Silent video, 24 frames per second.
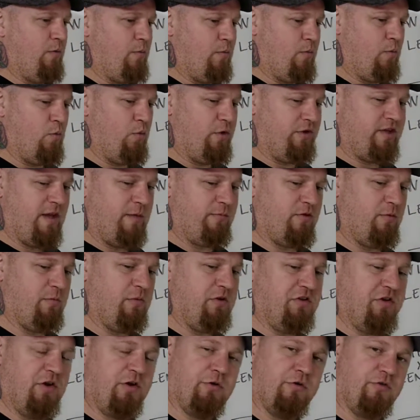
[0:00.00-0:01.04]
what types of
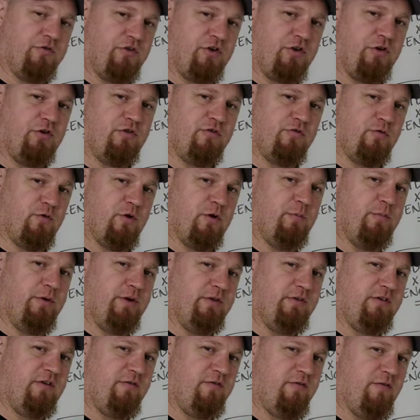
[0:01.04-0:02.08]
materials are used for, but
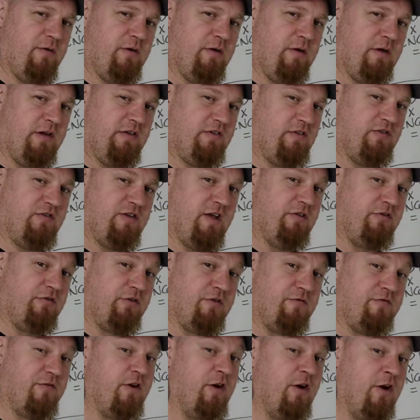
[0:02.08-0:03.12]
it's essentially
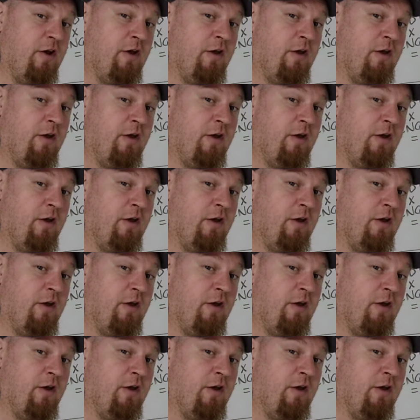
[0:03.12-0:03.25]
for